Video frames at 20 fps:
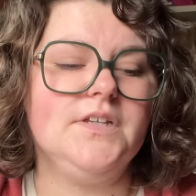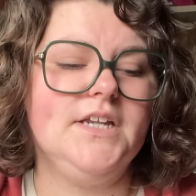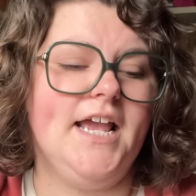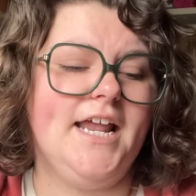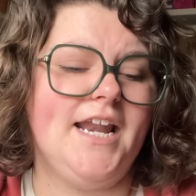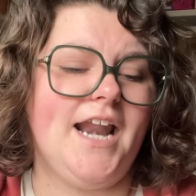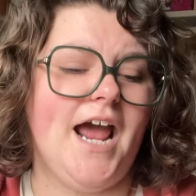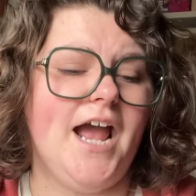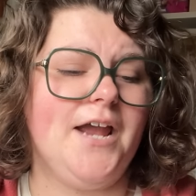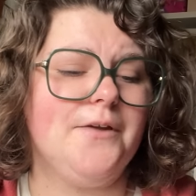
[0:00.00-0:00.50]

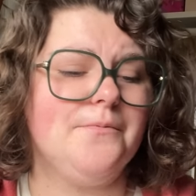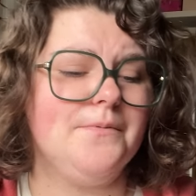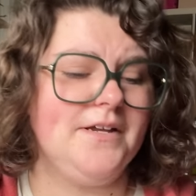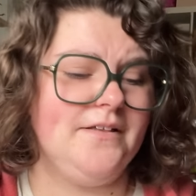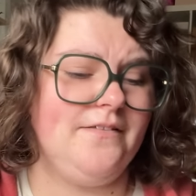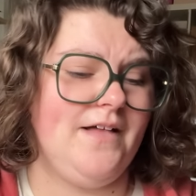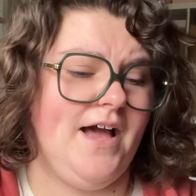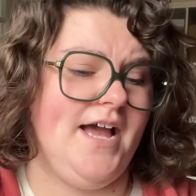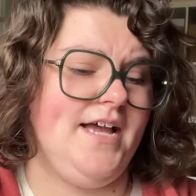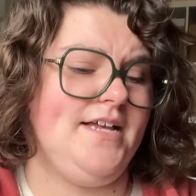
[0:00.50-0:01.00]
And I
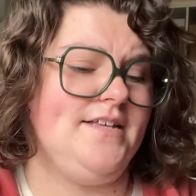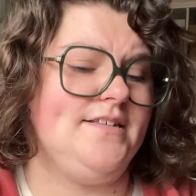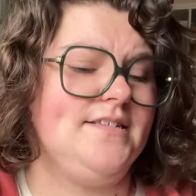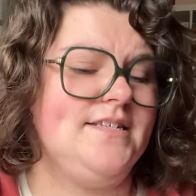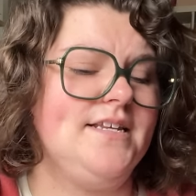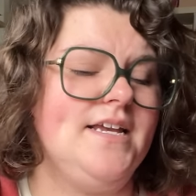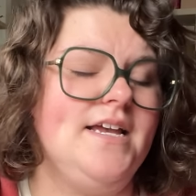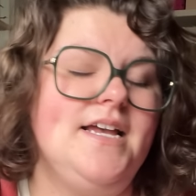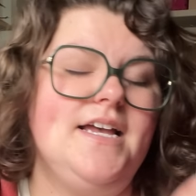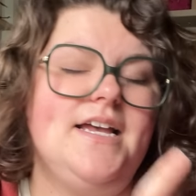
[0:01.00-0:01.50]

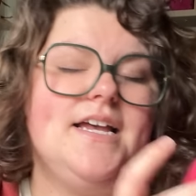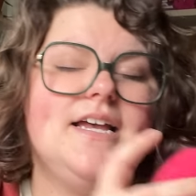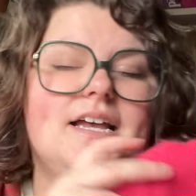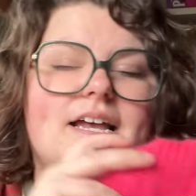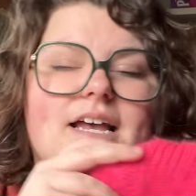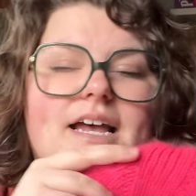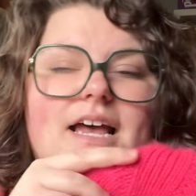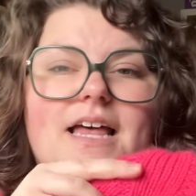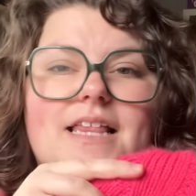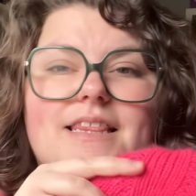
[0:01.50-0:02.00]
realize
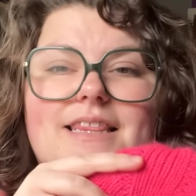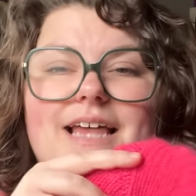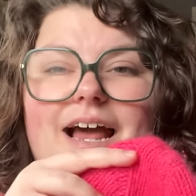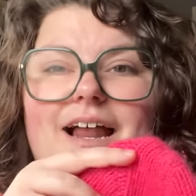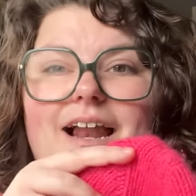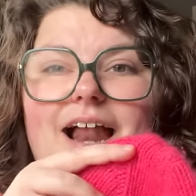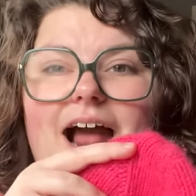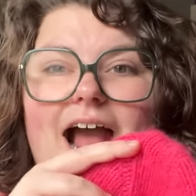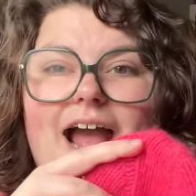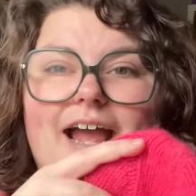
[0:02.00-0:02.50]

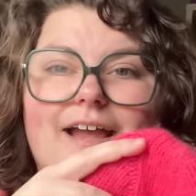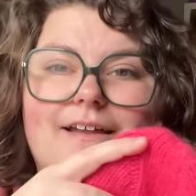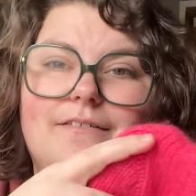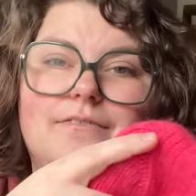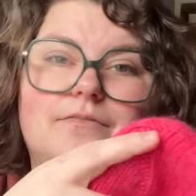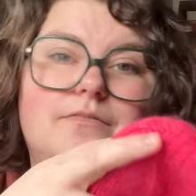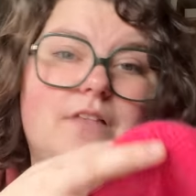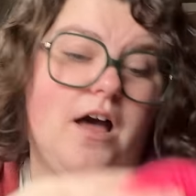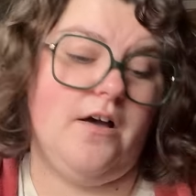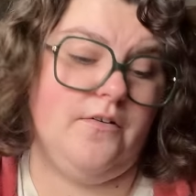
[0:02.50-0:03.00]
that I
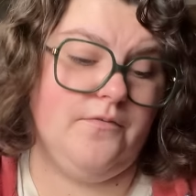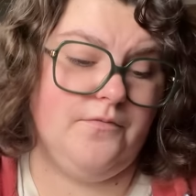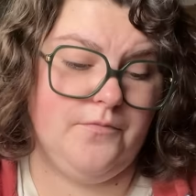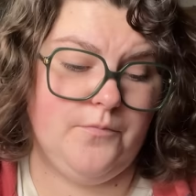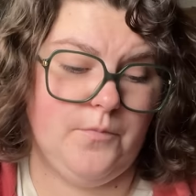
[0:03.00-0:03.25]
love